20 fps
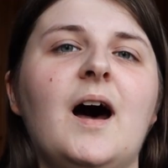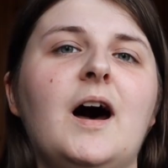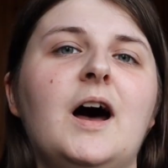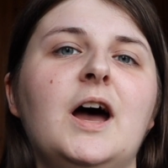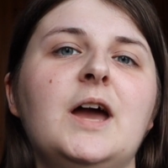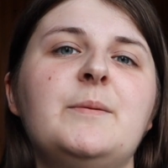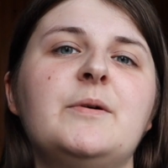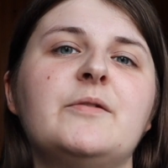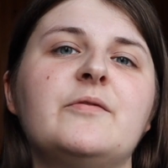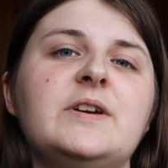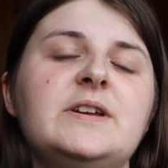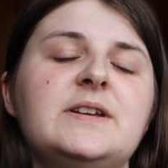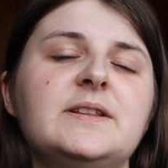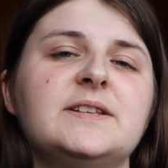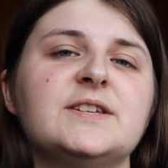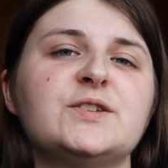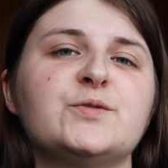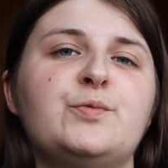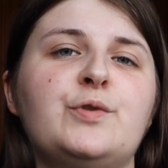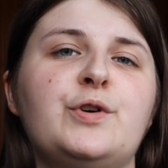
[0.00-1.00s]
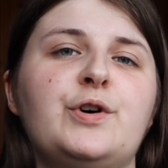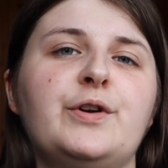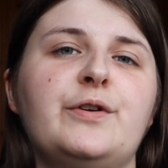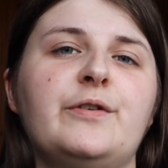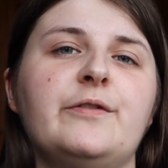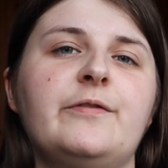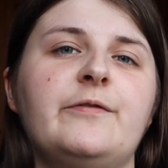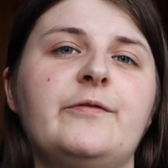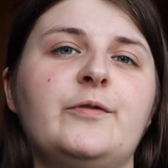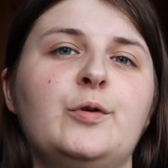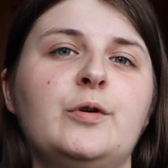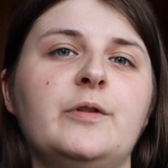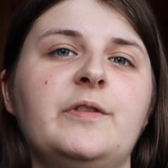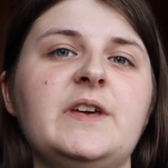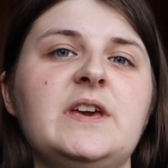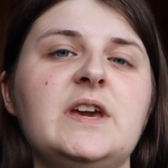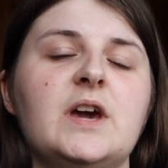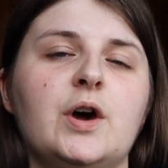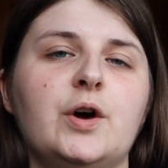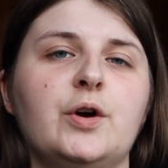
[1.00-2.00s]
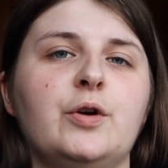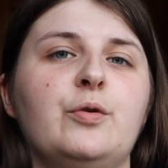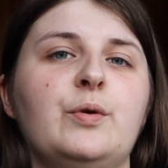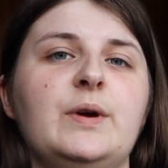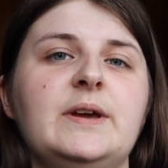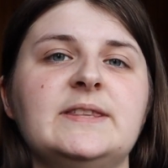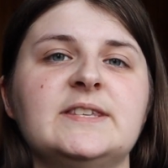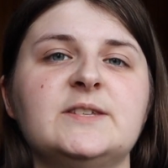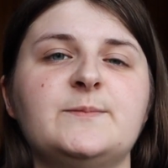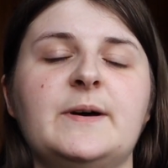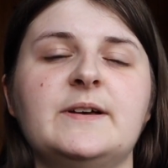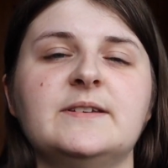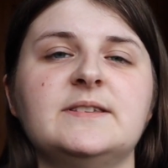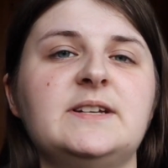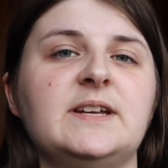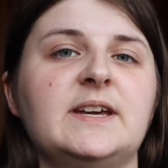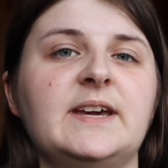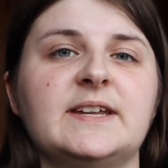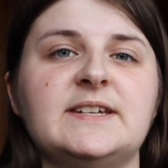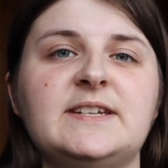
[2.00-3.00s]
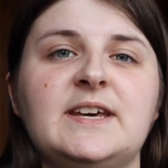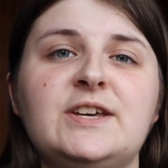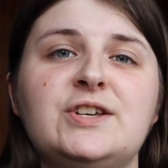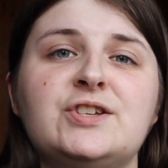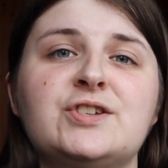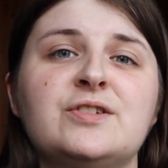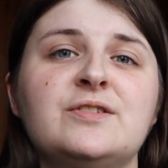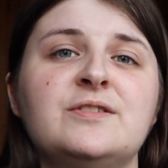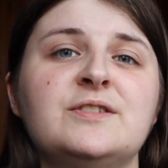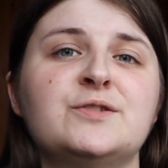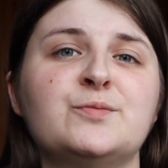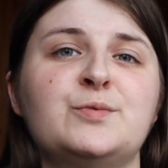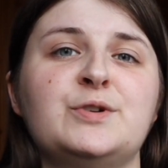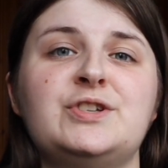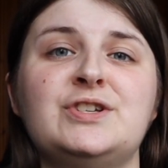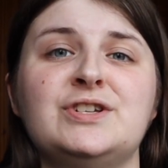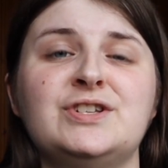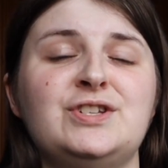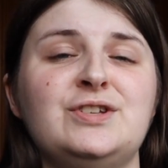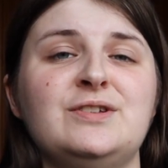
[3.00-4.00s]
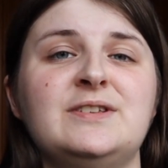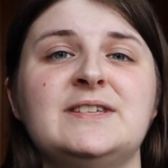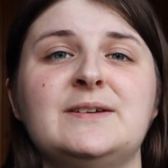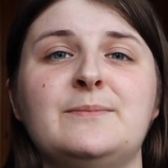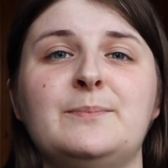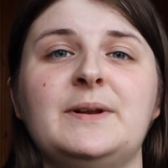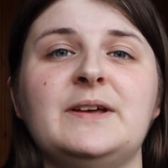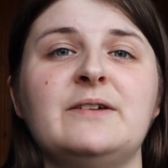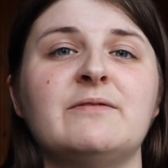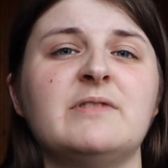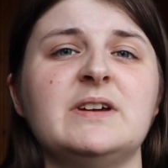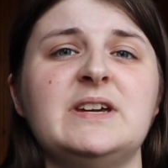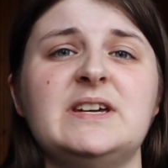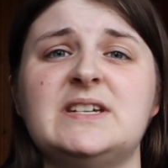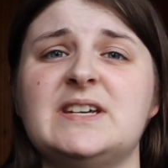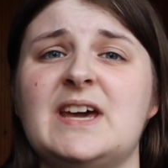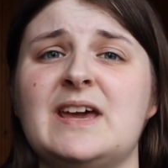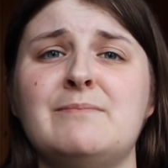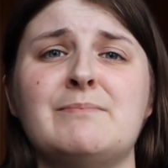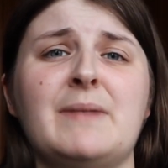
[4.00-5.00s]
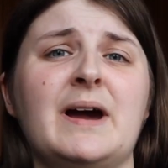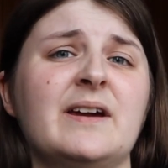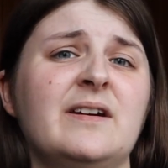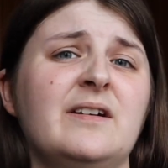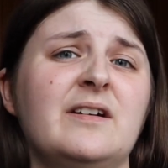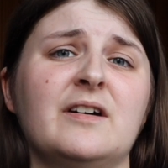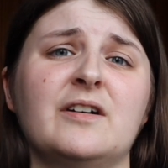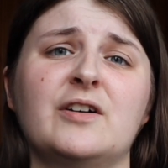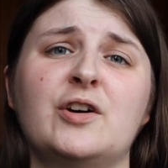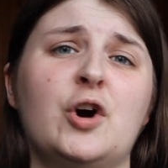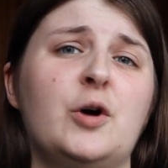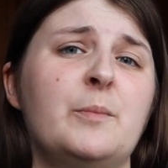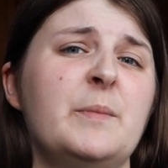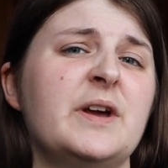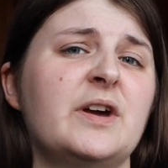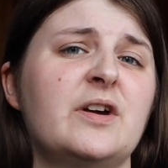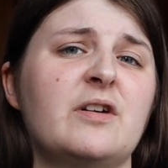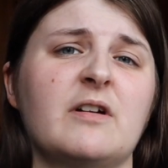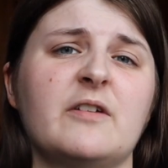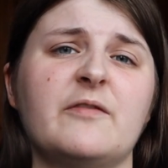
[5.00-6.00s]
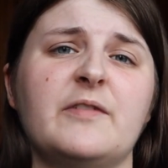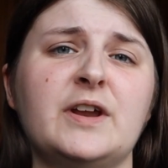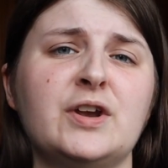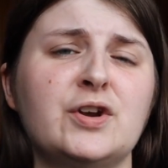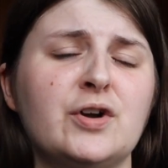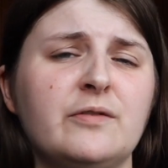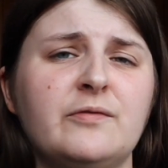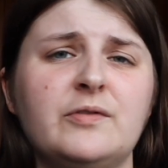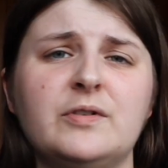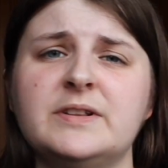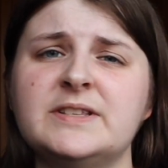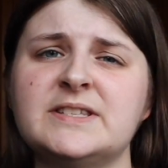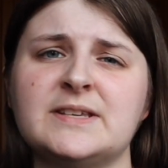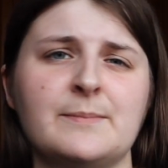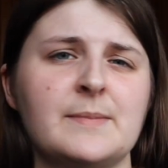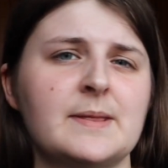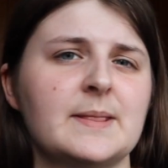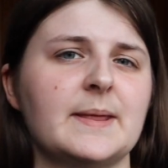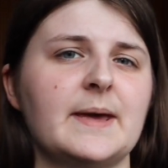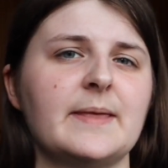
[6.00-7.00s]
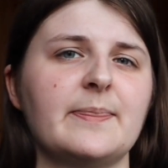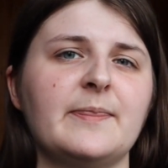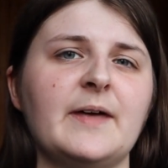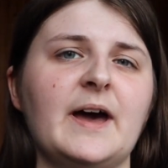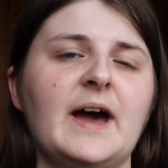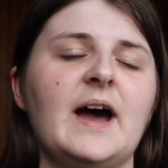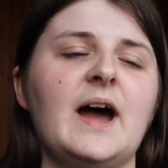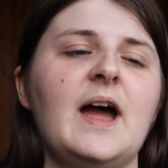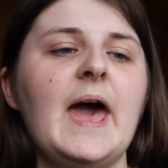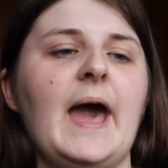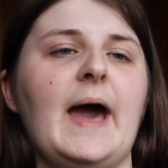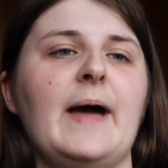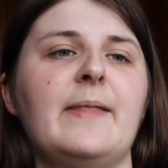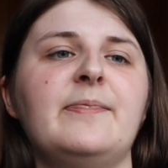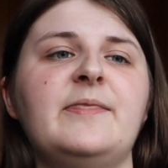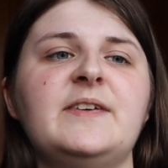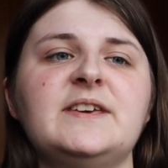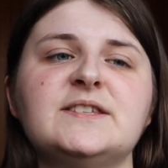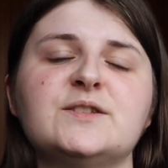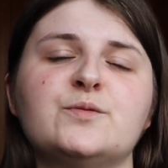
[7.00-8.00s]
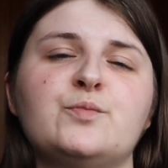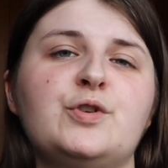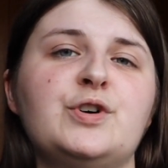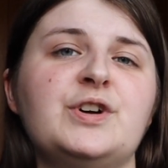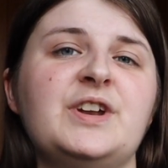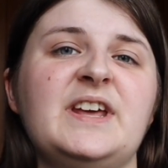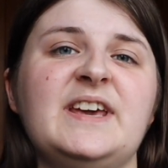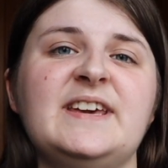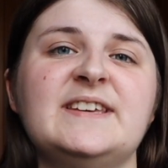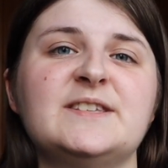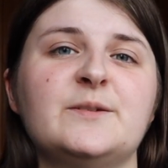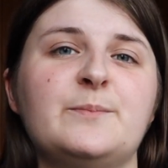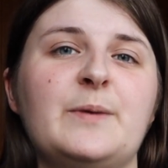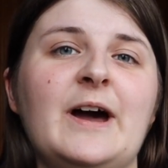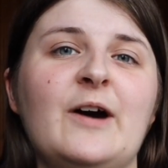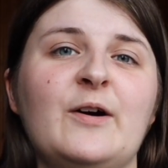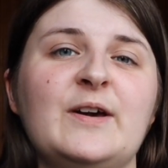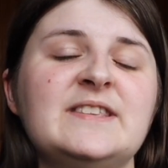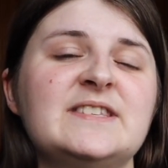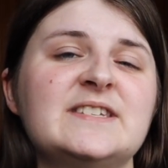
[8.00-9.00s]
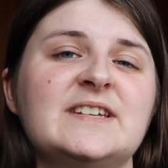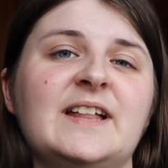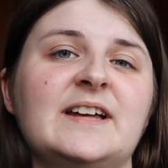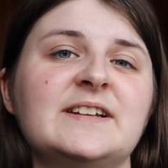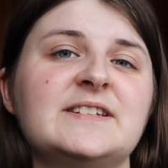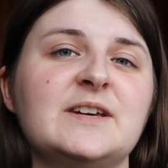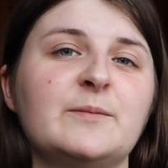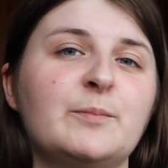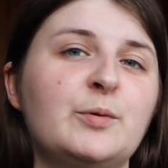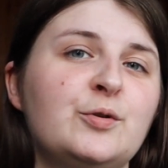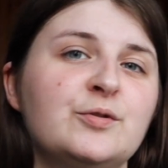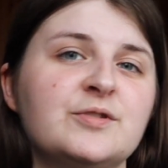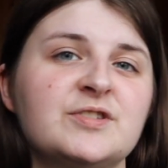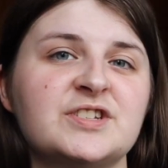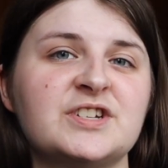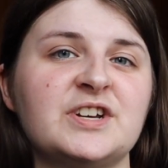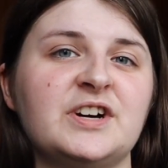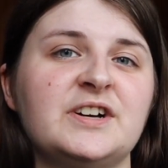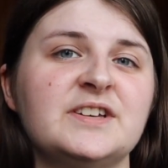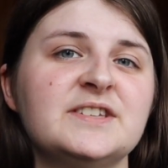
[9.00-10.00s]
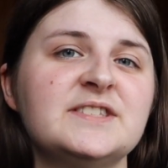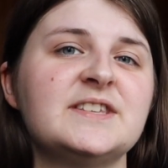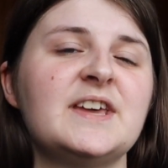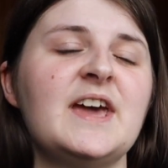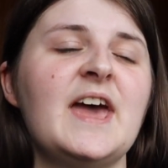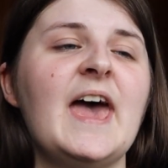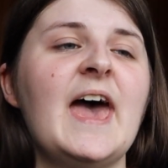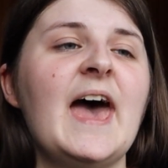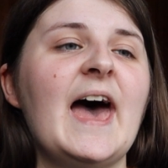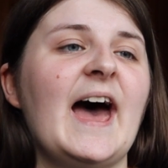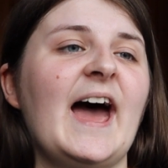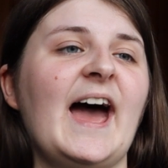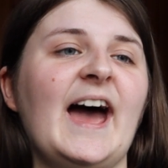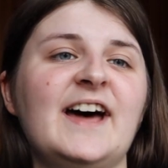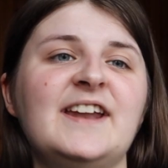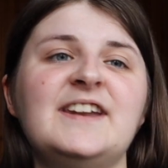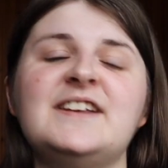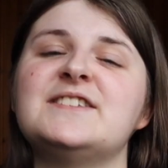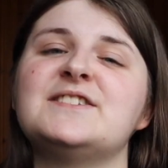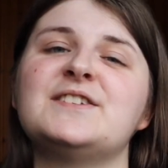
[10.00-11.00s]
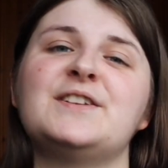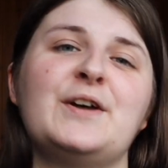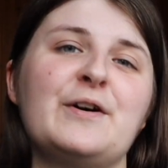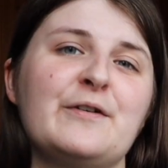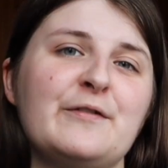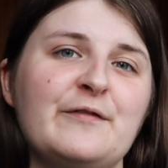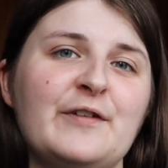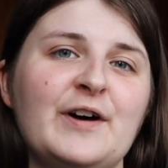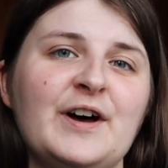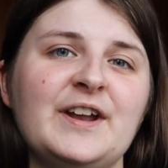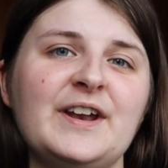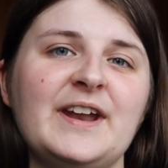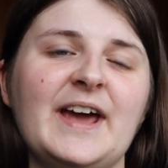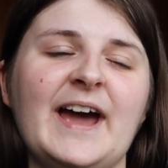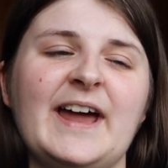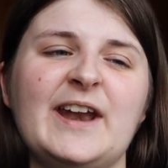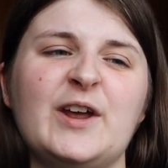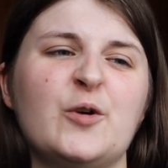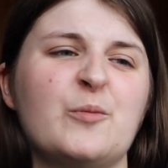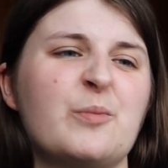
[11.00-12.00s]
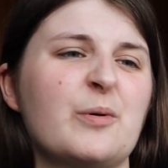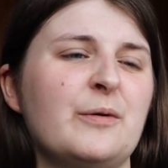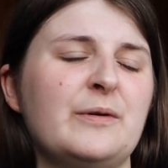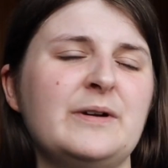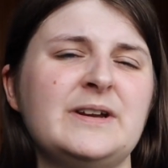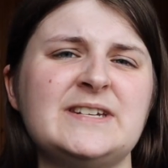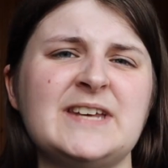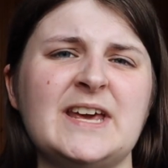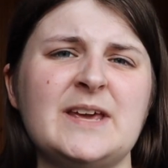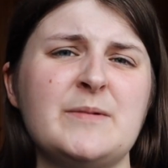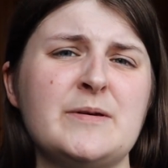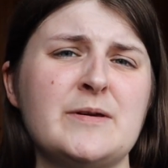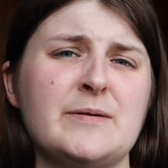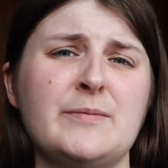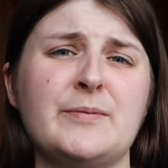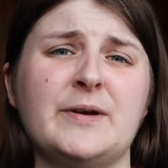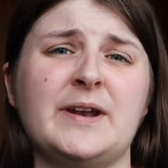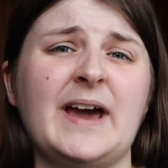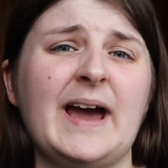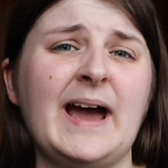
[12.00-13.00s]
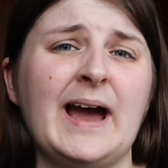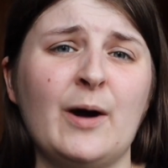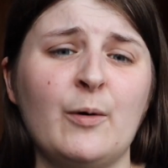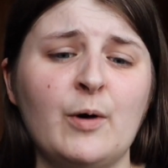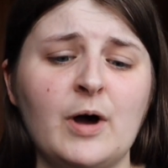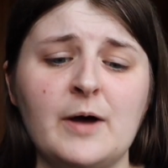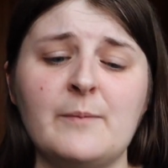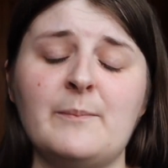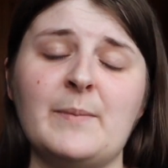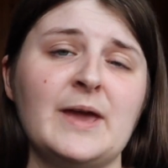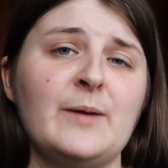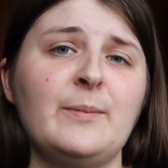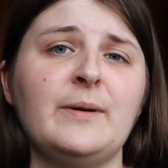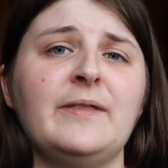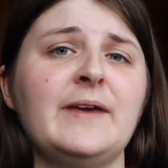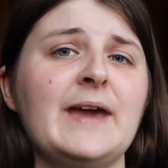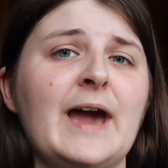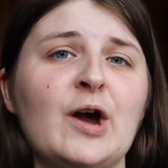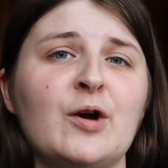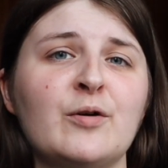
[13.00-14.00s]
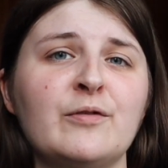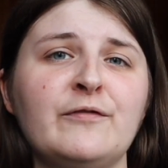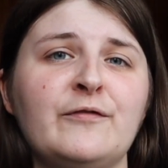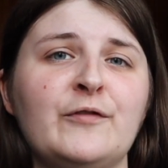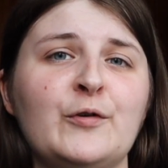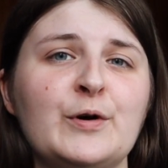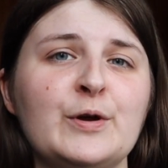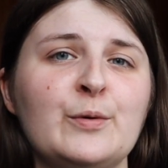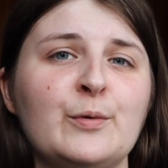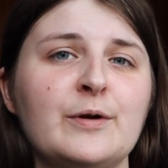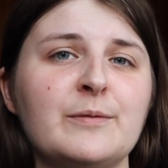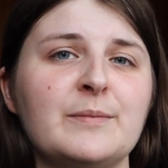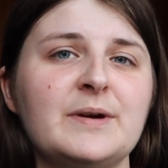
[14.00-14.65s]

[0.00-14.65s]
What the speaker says: I'm reading this one for the O in Spells and Incantations, which is to simply read a manga, comic, graphic novel, something like that, and this one is about intergalactic porn stars, and it's a lot of fun, and it will probably take me maybe an hour, maybe the hour and 41